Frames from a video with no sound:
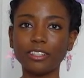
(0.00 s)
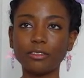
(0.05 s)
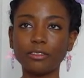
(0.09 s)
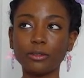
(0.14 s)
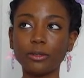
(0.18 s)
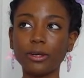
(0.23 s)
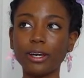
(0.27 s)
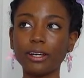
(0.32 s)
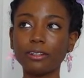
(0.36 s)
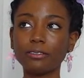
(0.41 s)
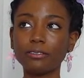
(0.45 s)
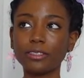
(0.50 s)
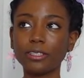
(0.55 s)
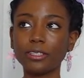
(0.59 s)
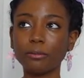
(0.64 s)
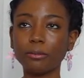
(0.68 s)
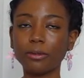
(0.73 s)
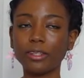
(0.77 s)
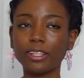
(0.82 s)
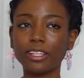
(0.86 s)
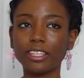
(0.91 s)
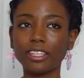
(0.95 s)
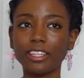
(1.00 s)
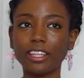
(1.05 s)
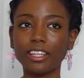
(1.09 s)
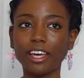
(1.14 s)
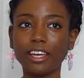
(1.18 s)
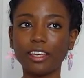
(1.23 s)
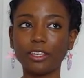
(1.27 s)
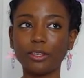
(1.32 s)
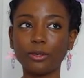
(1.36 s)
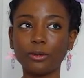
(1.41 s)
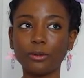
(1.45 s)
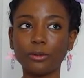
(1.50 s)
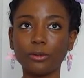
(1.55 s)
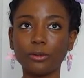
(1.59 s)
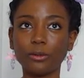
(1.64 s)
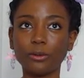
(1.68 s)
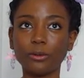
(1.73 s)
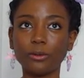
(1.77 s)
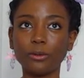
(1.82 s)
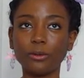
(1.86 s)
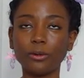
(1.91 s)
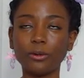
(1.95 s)
you have something that
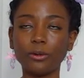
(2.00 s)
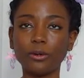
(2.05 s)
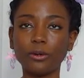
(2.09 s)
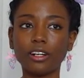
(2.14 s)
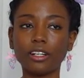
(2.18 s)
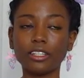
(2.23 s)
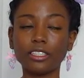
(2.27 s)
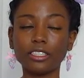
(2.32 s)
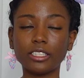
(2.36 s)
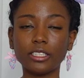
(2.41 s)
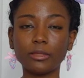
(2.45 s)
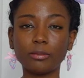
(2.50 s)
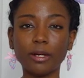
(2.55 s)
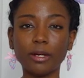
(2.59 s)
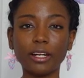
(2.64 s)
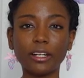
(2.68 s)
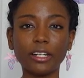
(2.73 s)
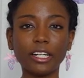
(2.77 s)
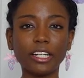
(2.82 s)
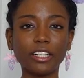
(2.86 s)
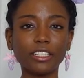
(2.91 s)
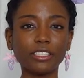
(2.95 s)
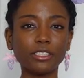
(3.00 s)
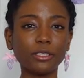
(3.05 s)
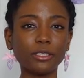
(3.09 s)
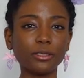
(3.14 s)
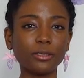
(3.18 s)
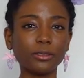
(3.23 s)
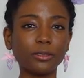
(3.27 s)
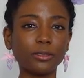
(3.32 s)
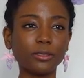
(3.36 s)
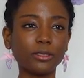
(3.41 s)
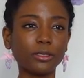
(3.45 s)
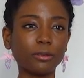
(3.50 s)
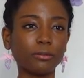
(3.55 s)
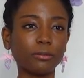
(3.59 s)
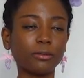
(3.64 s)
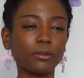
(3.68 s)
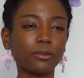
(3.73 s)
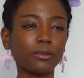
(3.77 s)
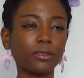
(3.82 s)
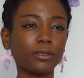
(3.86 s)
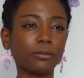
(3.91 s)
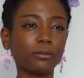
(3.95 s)
you are aspiring to,
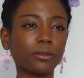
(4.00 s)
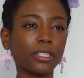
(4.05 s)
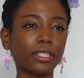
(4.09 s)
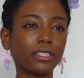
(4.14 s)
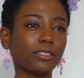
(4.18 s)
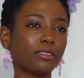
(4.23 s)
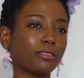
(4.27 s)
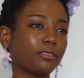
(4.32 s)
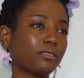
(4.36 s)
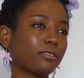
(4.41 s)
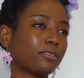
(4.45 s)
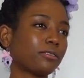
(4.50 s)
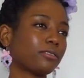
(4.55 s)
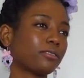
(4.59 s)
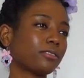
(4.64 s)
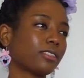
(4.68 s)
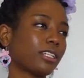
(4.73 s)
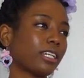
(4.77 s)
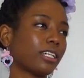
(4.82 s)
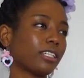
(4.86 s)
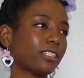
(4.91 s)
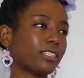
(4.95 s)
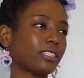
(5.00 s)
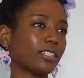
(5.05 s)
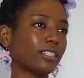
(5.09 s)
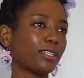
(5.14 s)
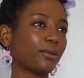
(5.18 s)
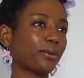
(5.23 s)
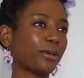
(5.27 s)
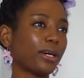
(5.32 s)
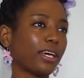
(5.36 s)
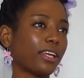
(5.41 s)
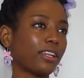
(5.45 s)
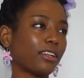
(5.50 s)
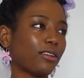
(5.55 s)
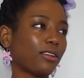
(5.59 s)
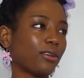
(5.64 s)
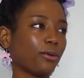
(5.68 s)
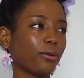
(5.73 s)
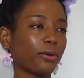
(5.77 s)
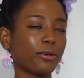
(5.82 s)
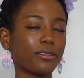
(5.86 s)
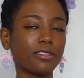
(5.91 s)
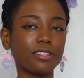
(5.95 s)
some some kind of like silhouette
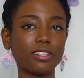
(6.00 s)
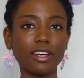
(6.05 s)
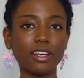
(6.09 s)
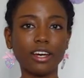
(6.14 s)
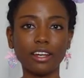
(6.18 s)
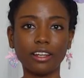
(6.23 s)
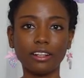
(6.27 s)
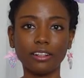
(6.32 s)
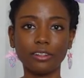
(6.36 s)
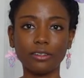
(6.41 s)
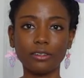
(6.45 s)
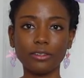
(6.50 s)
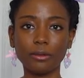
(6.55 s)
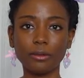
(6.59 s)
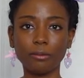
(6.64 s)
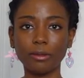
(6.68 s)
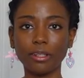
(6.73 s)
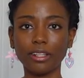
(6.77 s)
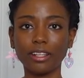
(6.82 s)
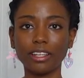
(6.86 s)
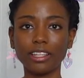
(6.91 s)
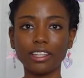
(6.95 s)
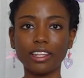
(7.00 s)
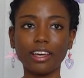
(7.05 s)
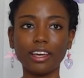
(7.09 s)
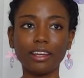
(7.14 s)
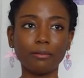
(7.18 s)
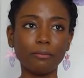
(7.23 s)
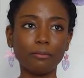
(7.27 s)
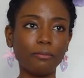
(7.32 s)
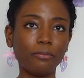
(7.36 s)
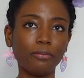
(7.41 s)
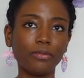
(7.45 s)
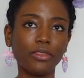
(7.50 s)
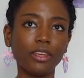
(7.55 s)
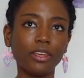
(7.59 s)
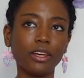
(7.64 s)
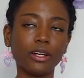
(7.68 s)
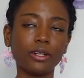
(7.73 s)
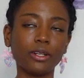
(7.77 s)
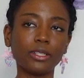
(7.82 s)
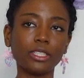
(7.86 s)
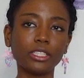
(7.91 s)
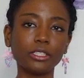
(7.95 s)
or style or something like that,
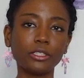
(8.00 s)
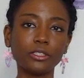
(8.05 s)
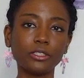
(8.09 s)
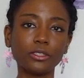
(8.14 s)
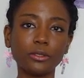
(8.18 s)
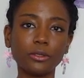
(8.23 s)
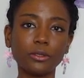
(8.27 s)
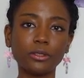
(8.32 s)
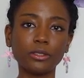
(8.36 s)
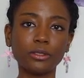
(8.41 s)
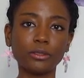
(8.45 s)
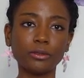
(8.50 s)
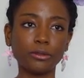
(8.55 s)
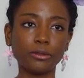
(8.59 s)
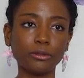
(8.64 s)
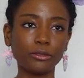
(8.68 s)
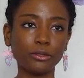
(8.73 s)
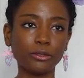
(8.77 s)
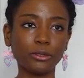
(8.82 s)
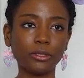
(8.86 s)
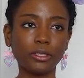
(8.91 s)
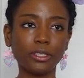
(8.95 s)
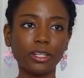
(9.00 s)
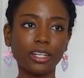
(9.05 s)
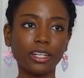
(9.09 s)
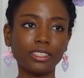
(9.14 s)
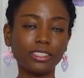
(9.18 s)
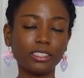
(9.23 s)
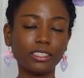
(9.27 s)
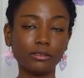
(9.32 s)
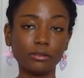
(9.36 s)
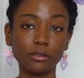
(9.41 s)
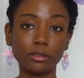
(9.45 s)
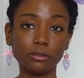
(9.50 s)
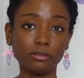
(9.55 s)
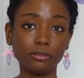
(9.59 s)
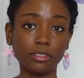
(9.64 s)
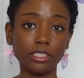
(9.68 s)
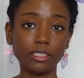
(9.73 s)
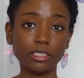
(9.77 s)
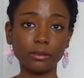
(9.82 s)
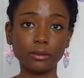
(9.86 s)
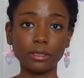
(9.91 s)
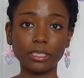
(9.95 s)
why not just go to the thrift store and see if you can
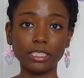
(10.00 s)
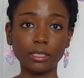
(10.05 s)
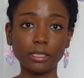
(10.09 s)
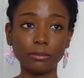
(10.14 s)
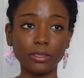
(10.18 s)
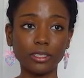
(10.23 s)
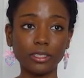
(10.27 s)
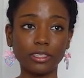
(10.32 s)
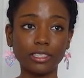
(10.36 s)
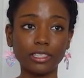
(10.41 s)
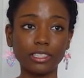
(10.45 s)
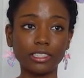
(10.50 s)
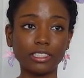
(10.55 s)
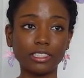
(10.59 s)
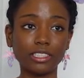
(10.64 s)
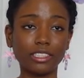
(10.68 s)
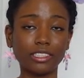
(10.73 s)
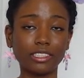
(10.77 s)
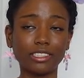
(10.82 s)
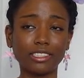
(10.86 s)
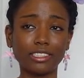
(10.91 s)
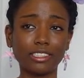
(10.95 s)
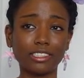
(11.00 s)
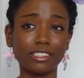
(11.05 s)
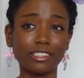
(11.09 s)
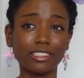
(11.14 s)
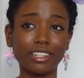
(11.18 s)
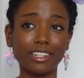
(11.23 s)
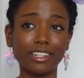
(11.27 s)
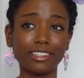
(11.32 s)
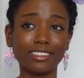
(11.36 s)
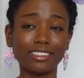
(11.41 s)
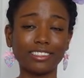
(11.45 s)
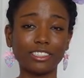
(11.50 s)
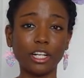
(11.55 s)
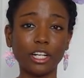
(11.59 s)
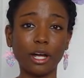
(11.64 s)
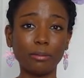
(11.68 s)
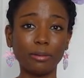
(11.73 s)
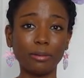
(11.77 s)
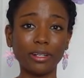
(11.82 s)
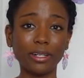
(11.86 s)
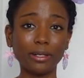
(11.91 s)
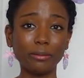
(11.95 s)
find something similar and then just like
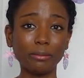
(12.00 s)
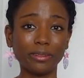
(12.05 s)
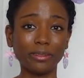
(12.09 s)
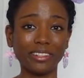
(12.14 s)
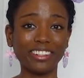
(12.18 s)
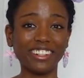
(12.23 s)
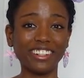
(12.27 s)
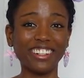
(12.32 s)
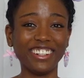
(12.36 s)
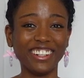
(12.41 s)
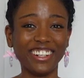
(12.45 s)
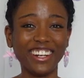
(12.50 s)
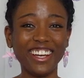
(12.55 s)
chop it up and